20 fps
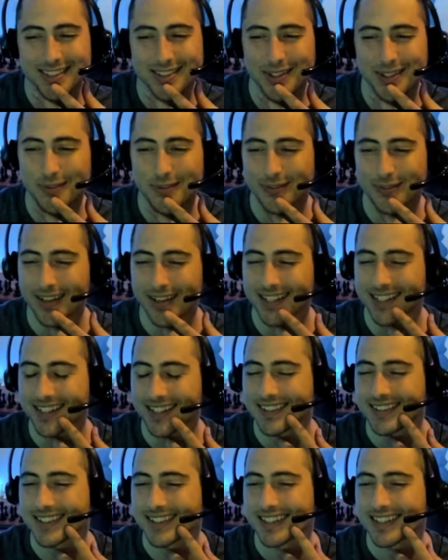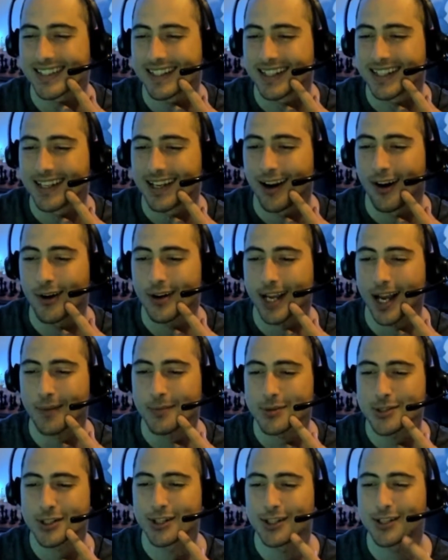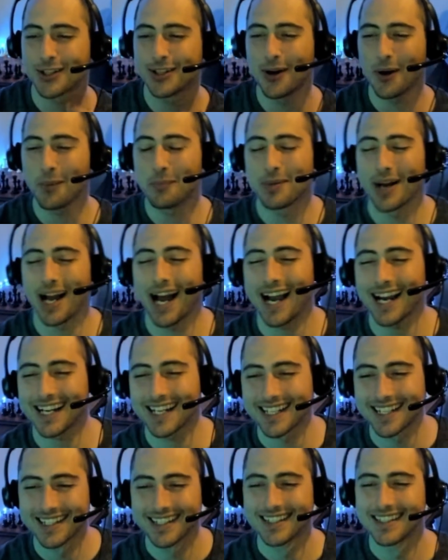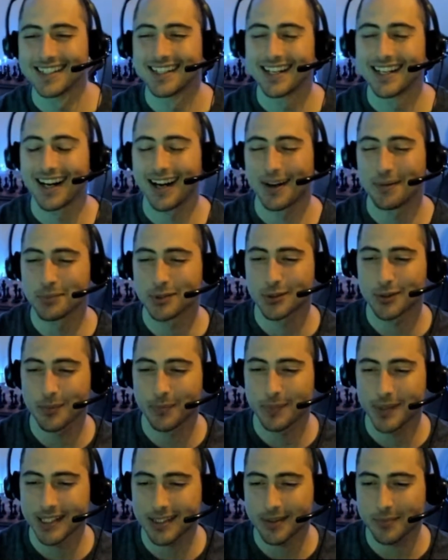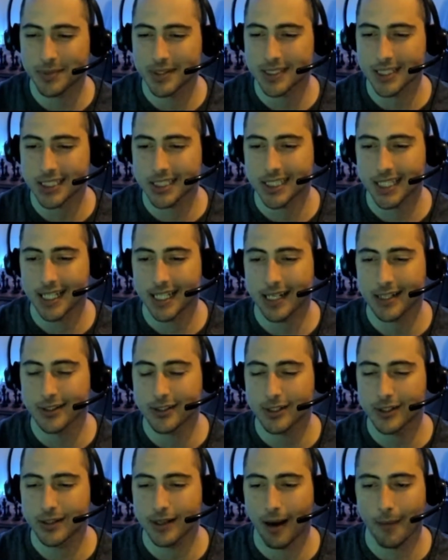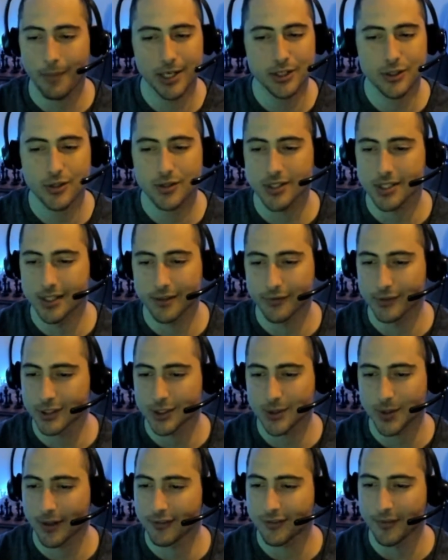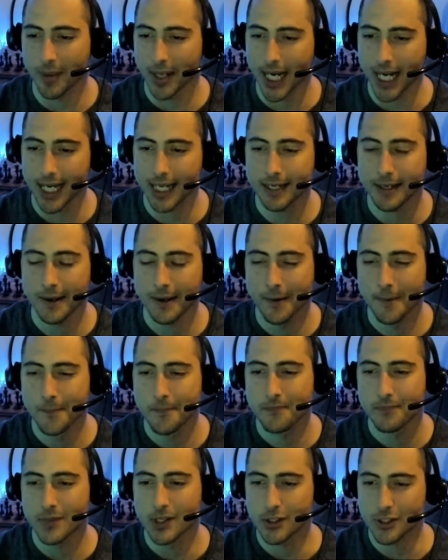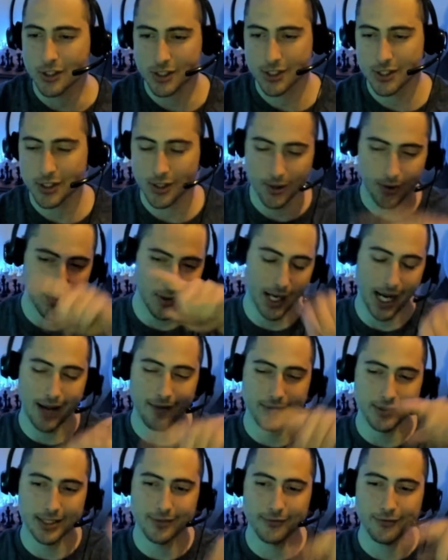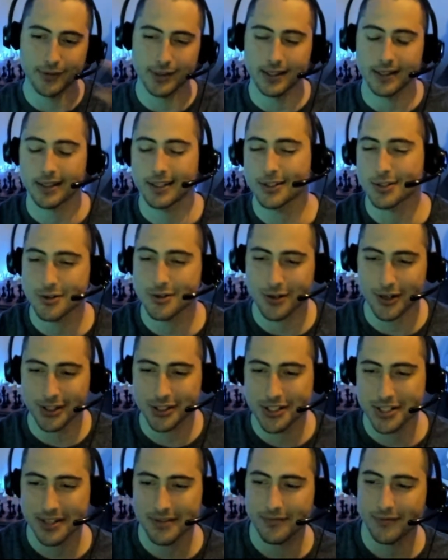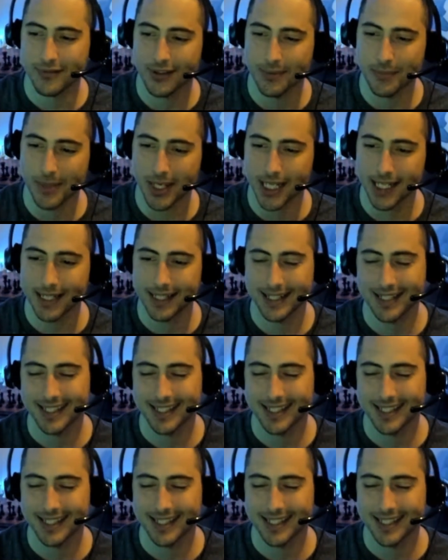so funny. Okay, I'm just going to go back um, to repeat the position and I'm going to choose a different square for my knight just so I have a different construction for the mate.